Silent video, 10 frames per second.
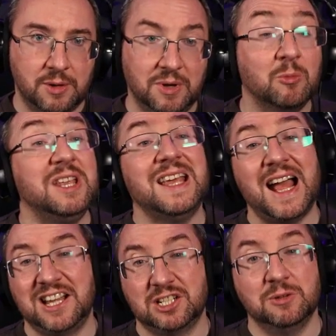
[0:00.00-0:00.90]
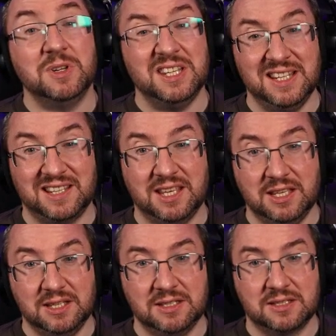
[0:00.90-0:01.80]
We need
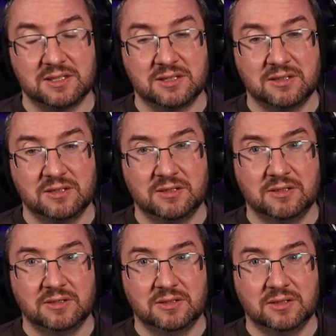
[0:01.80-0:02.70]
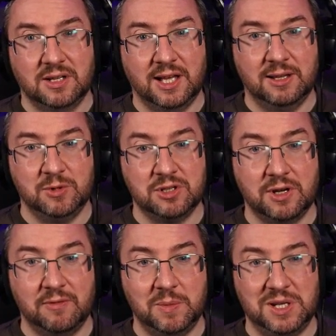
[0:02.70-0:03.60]
keys, and we don't
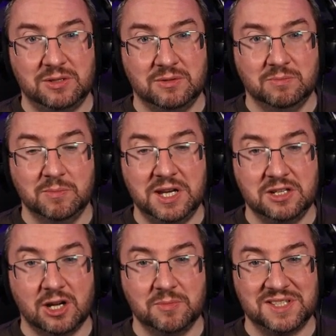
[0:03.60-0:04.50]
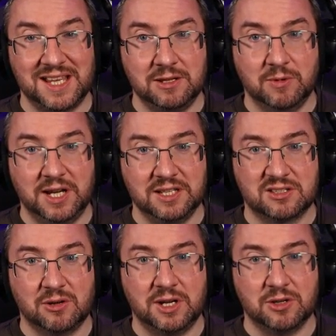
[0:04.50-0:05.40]
have many diamonds anyway,
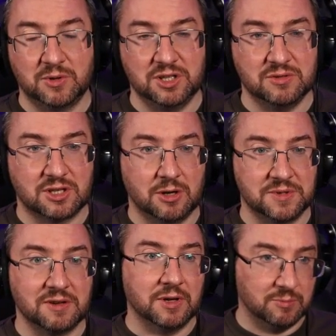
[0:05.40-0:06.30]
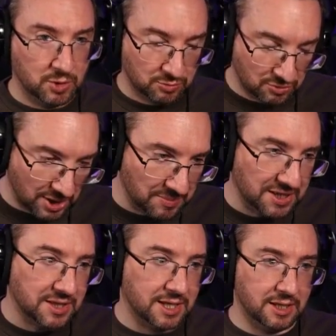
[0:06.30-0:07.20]
so I don't want to use the commissary. We're
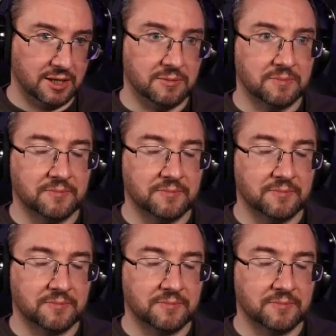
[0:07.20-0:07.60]
grabbing the key.